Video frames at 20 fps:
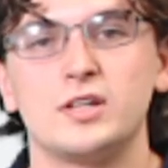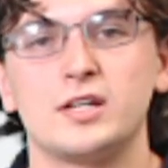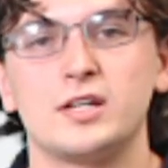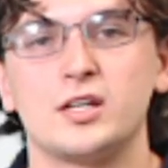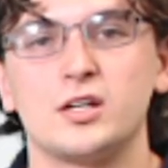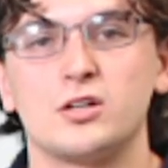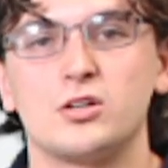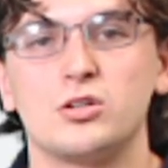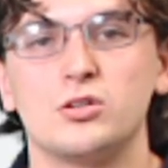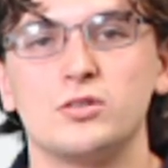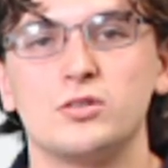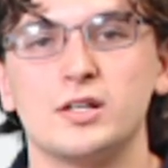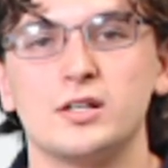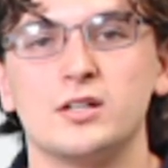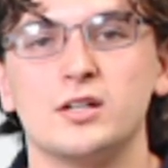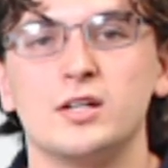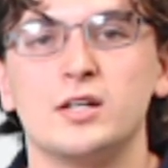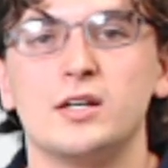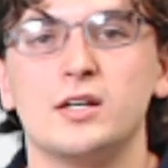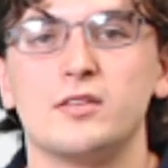they concluded
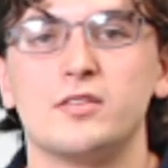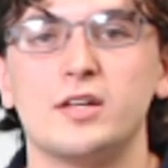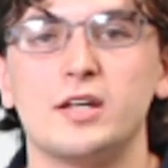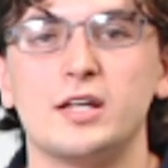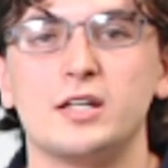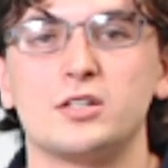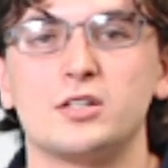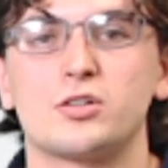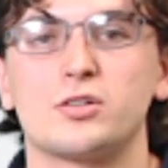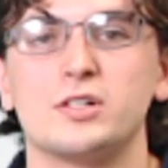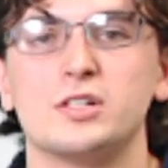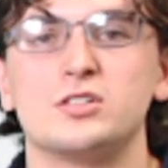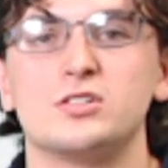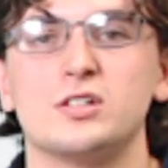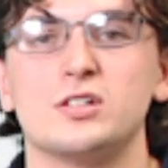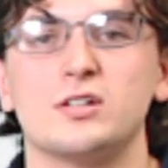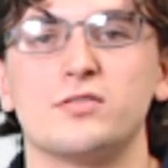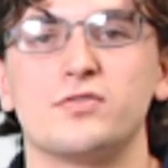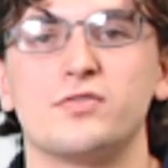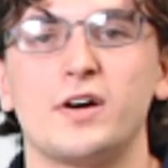the increase
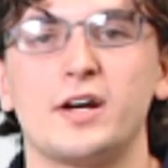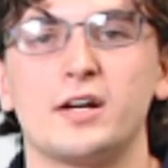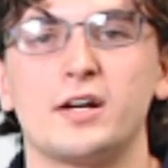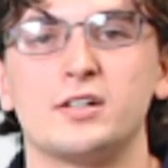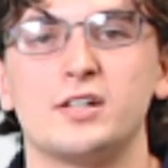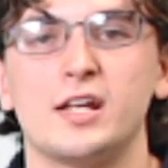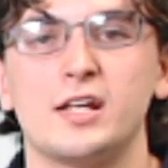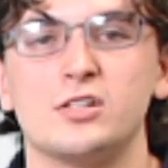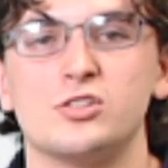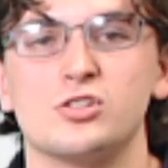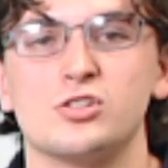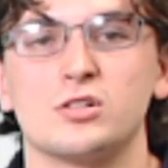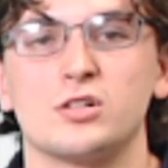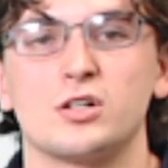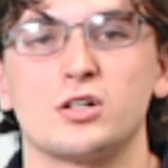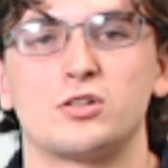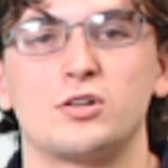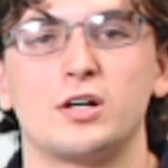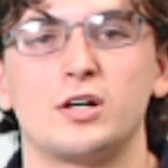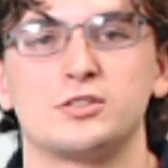in fire danger
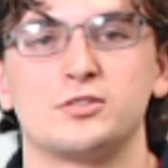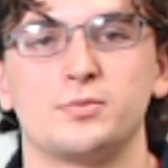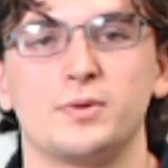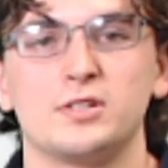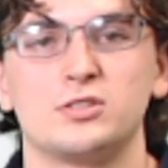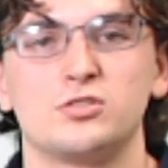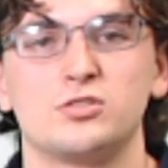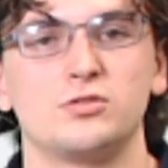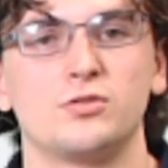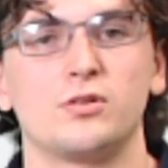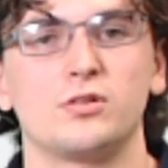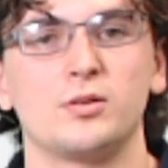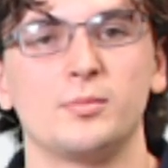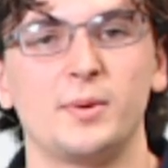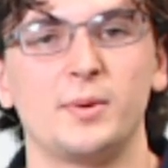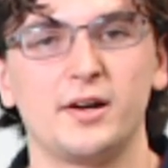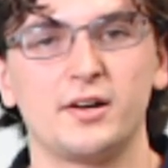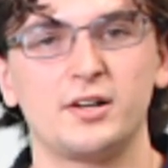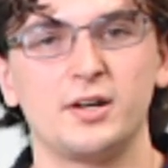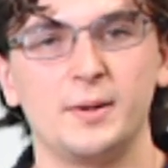across western North
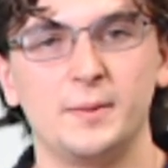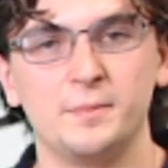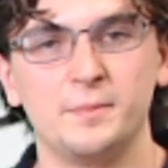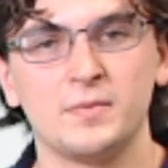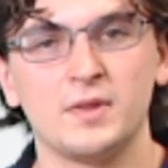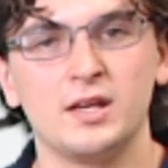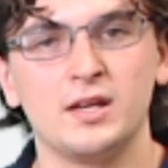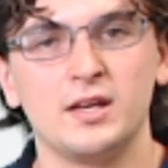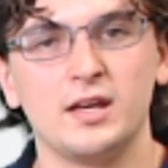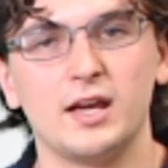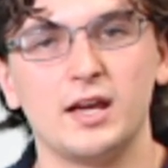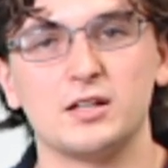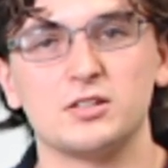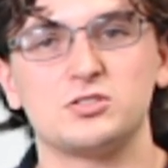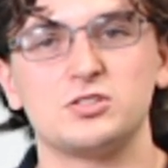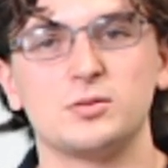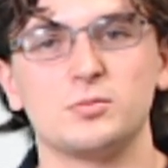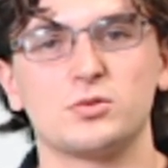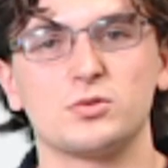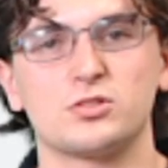America, and a
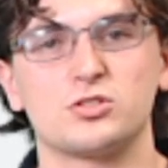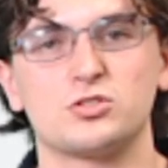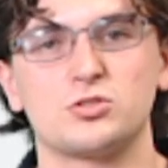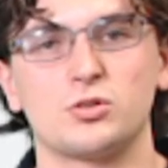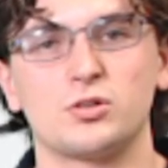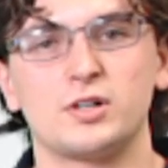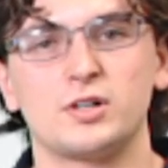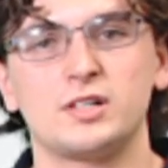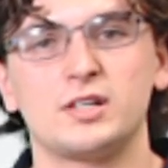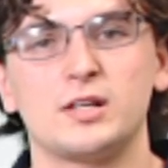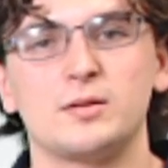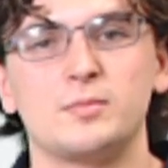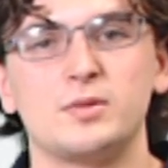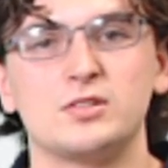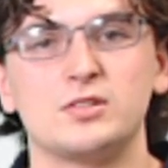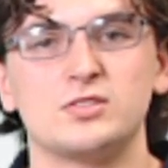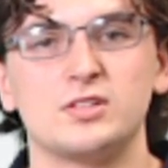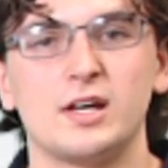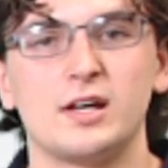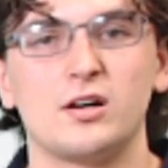similar story can be
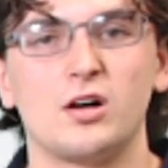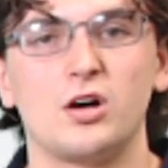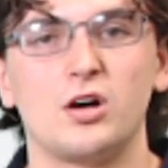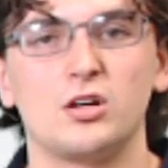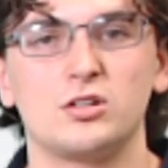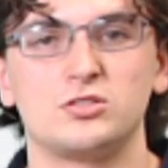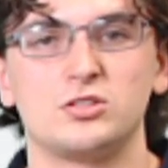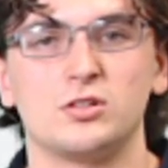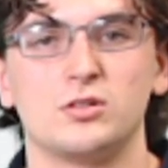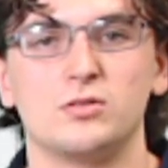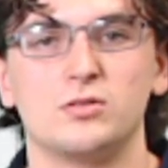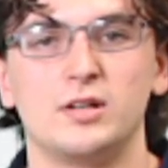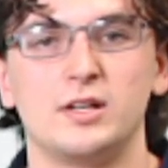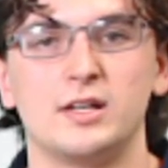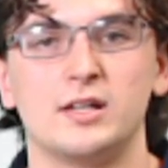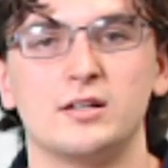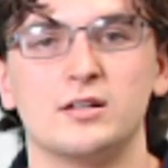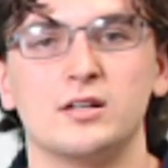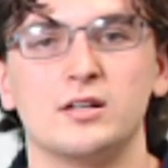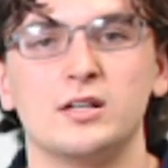said also
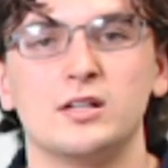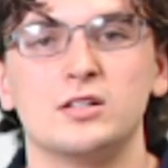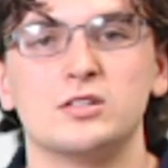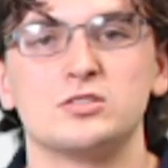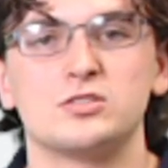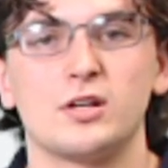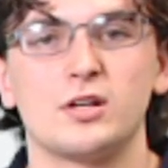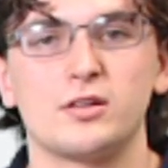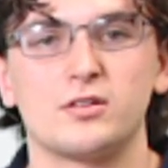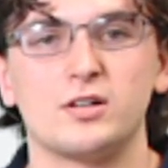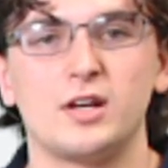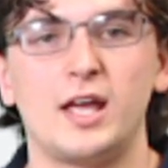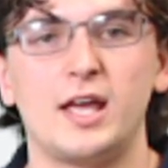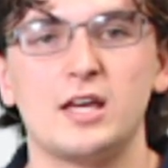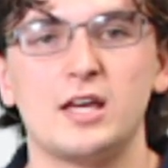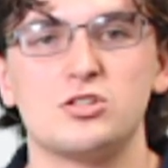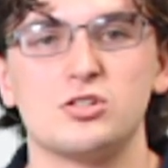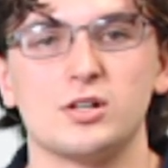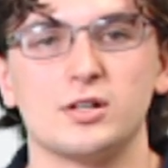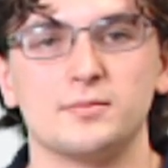in southern
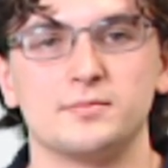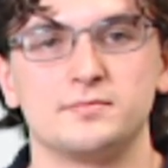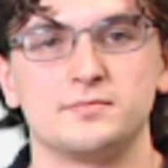Asia.